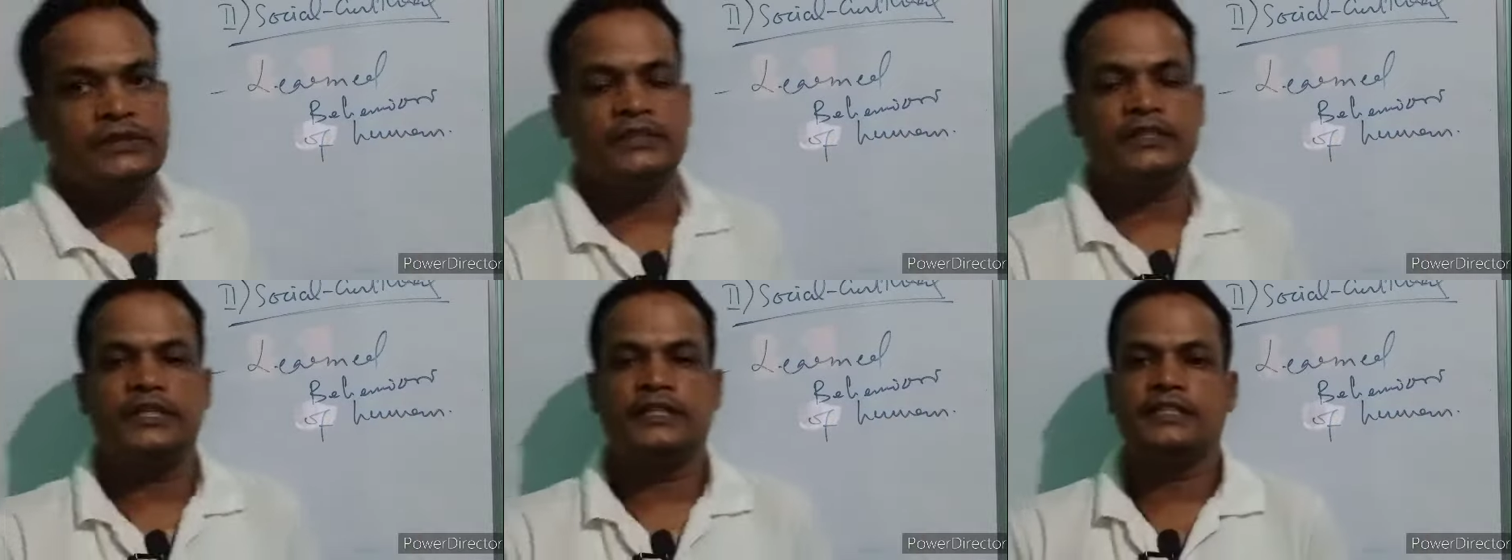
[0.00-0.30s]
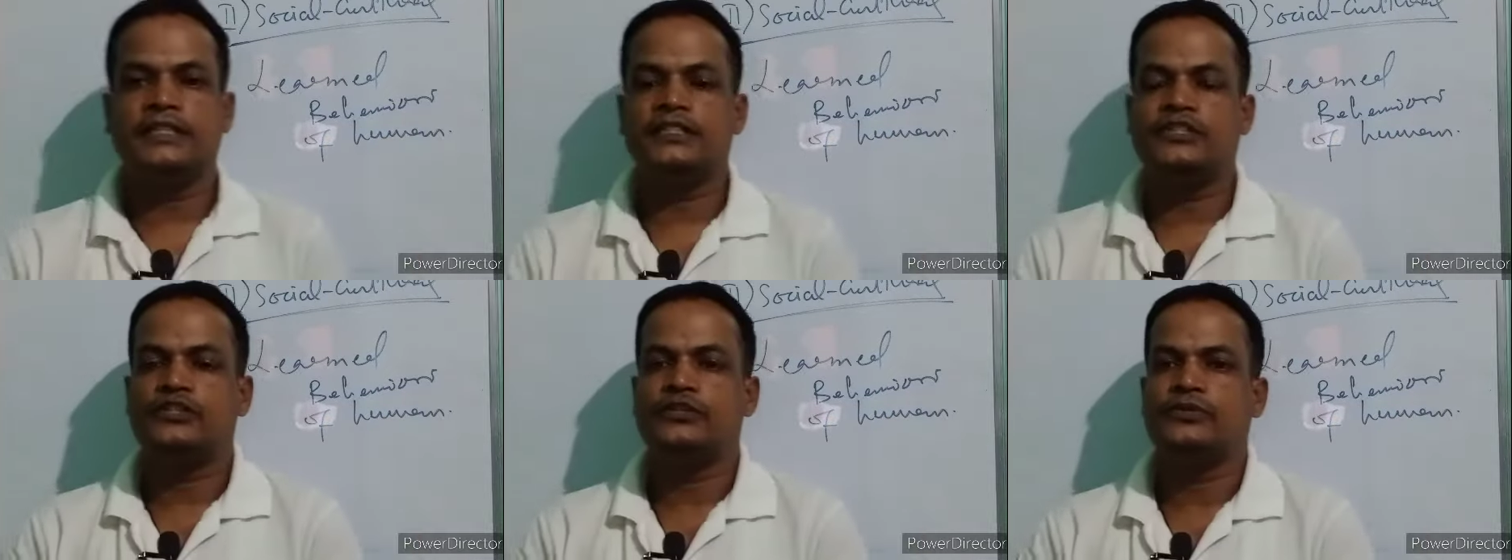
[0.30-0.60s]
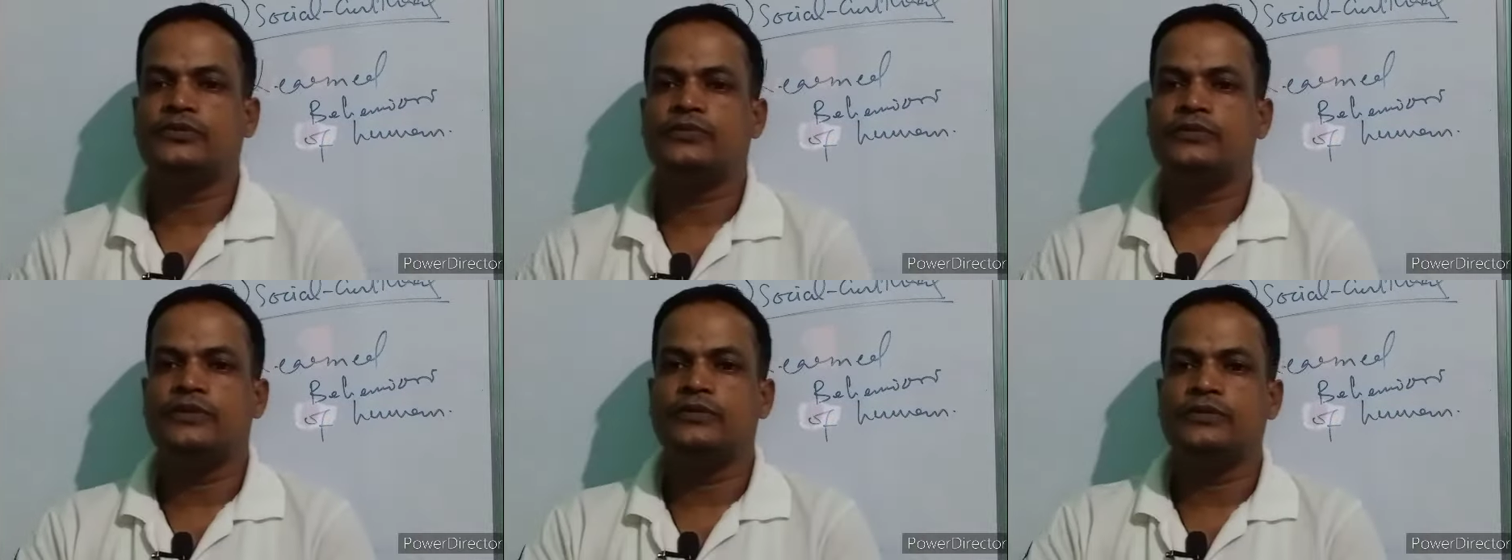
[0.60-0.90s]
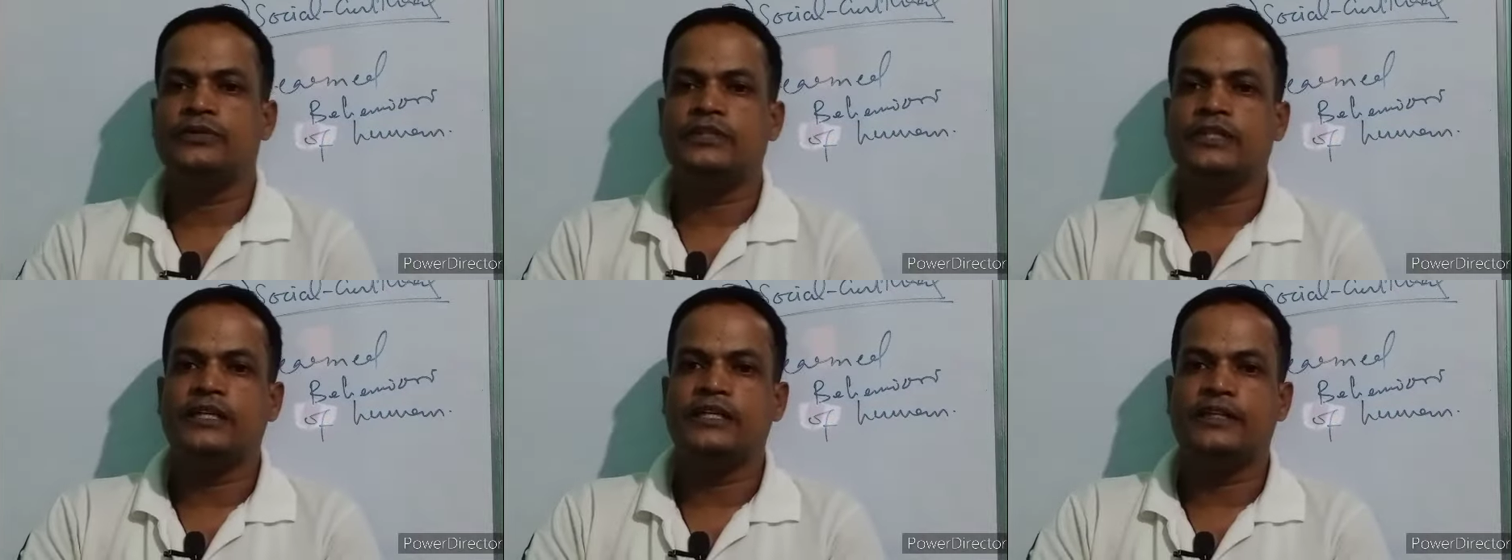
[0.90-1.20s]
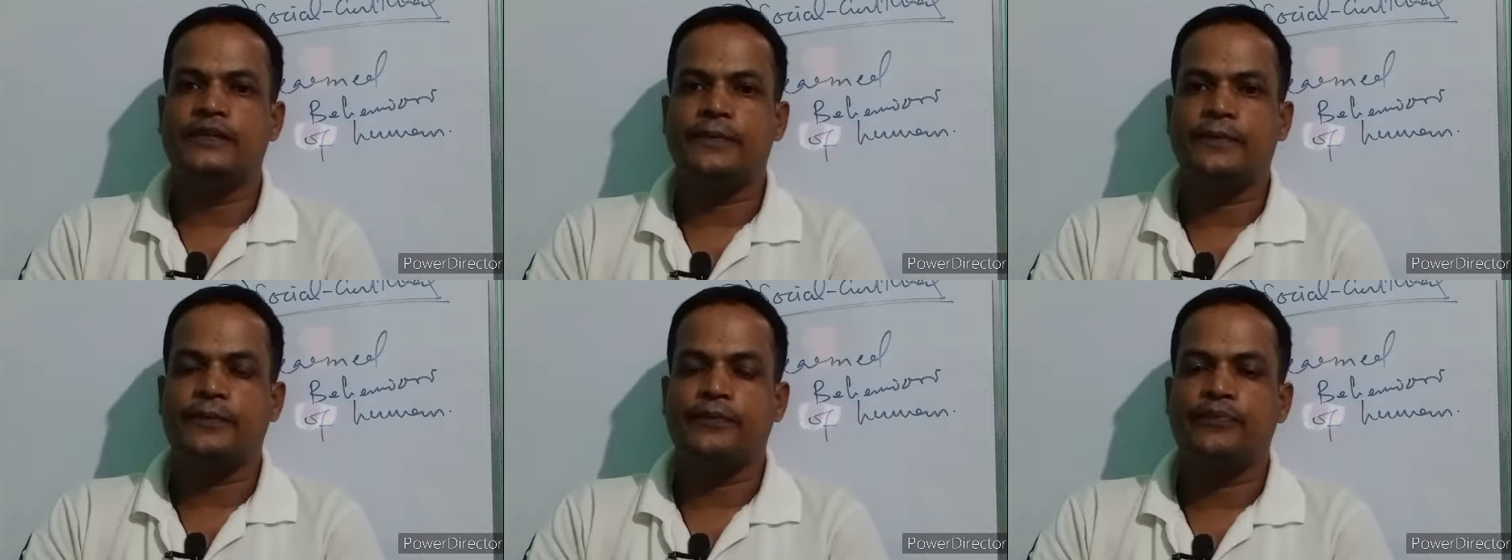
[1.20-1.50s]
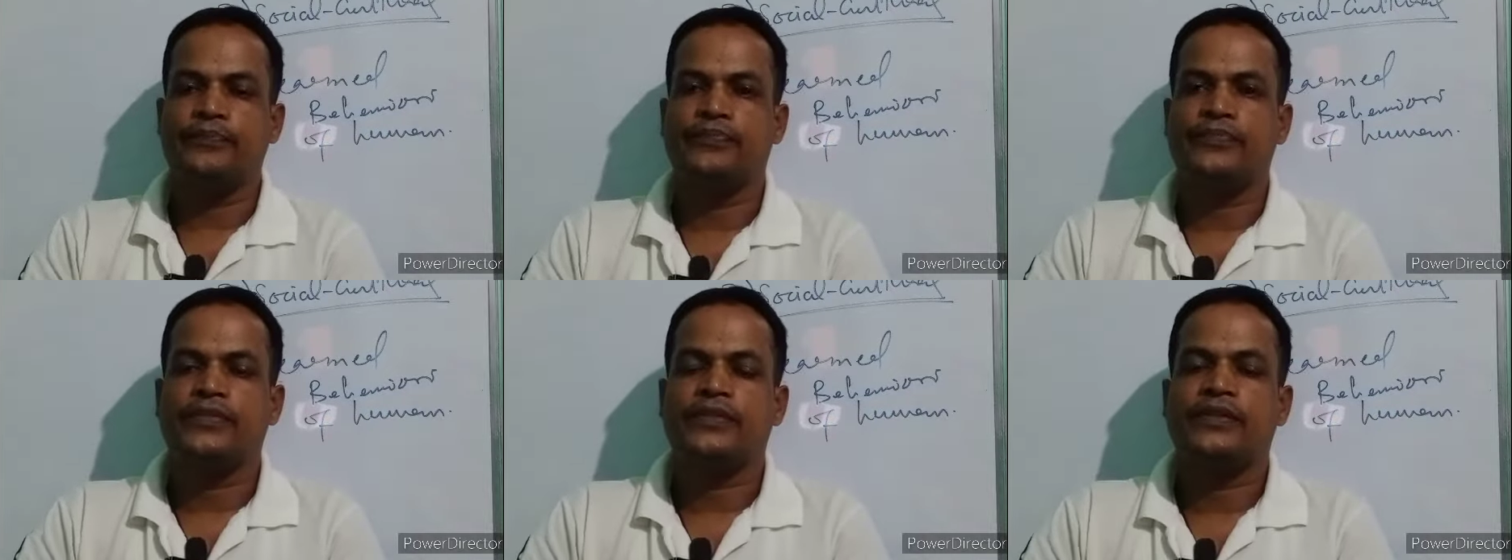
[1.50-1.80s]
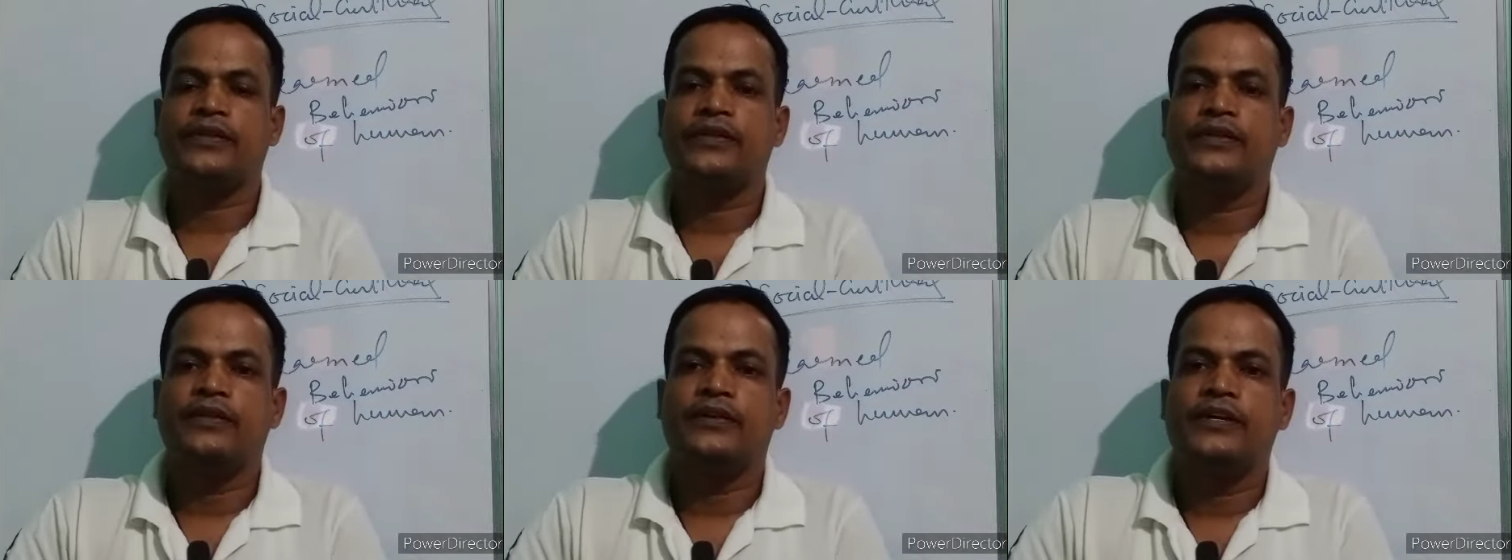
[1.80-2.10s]
That is, we know that
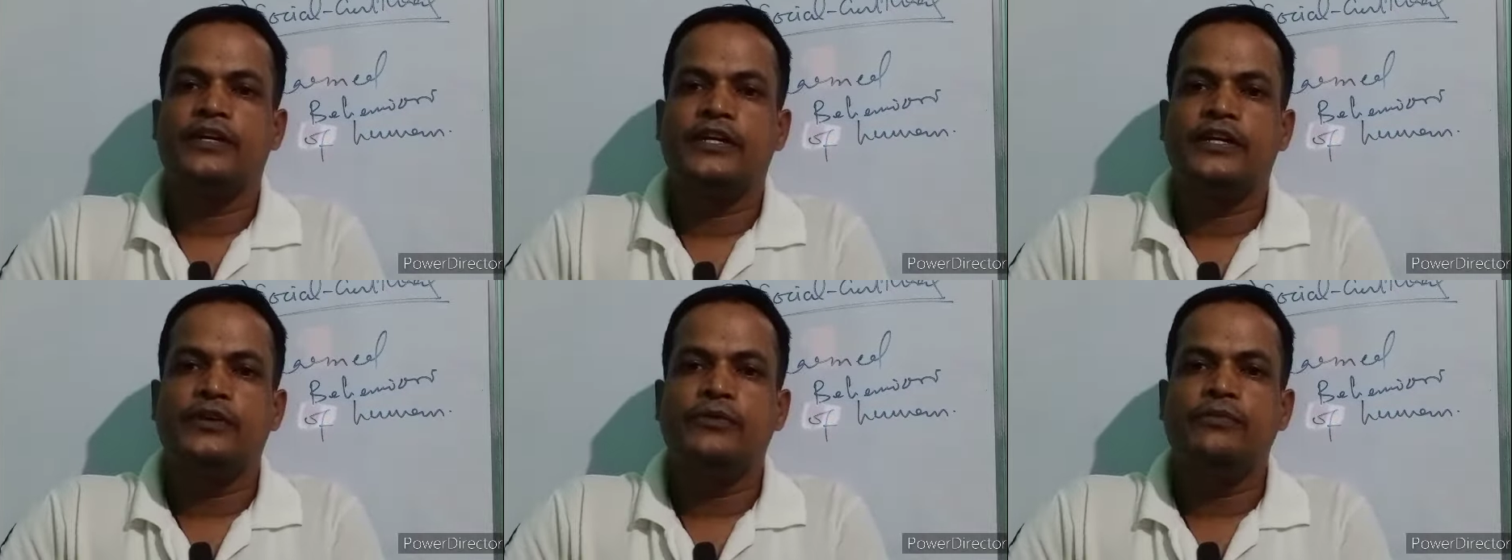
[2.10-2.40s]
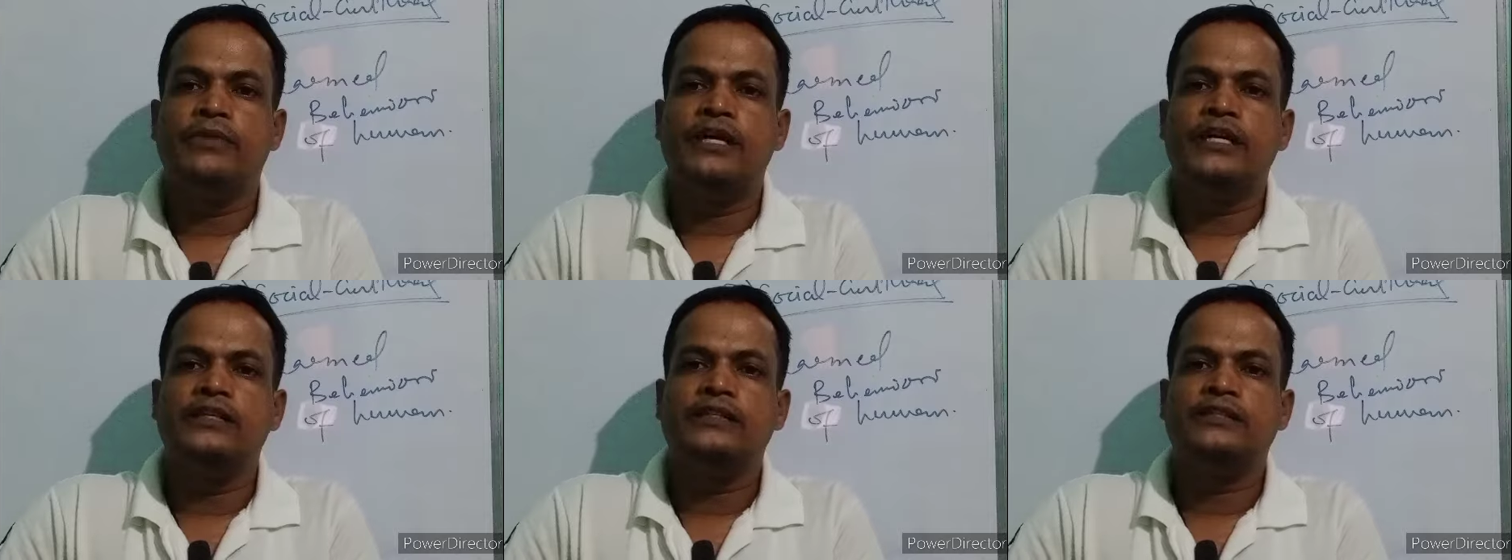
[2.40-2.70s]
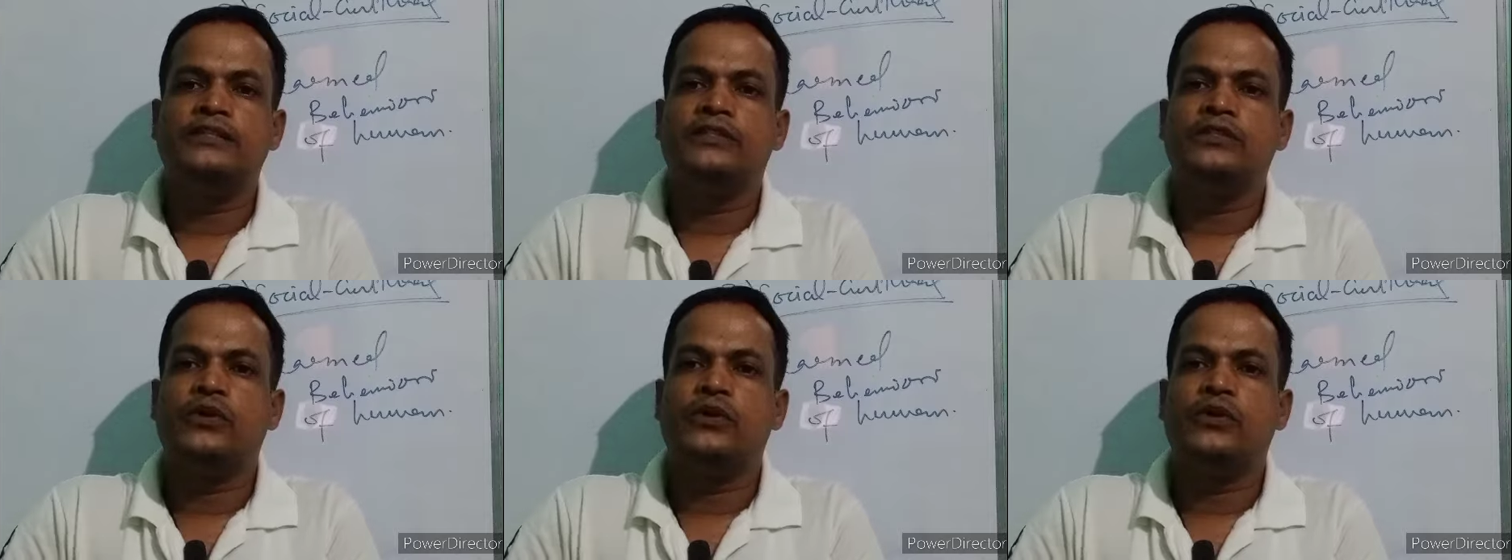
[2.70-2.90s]
human